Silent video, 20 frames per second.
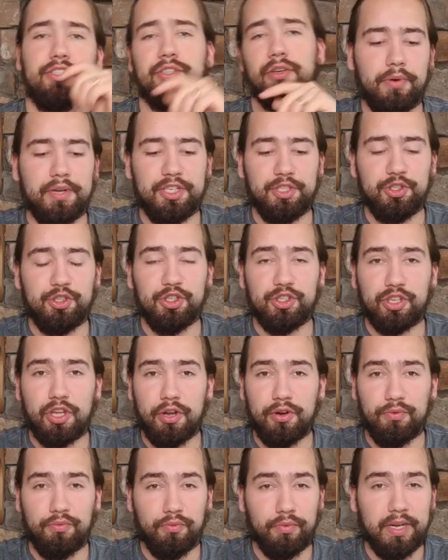So it's just
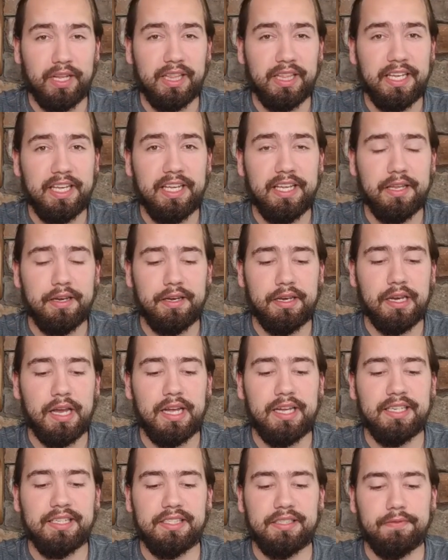got a really
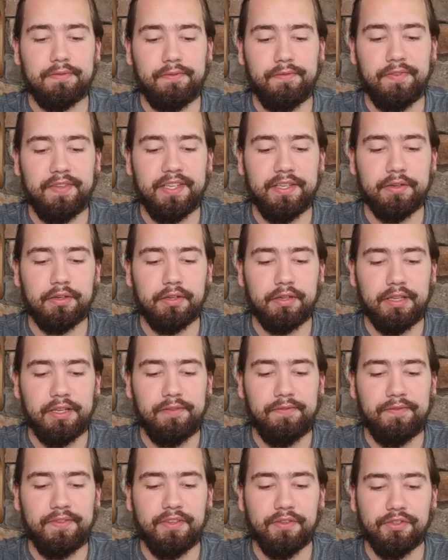nice feel.
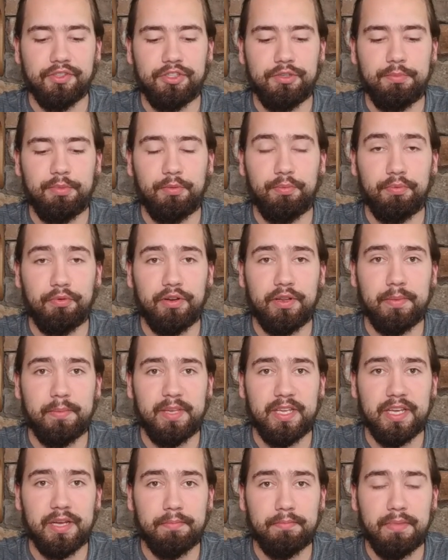It feels super
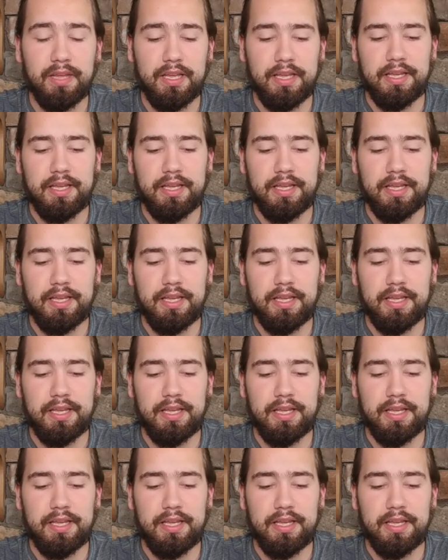premium.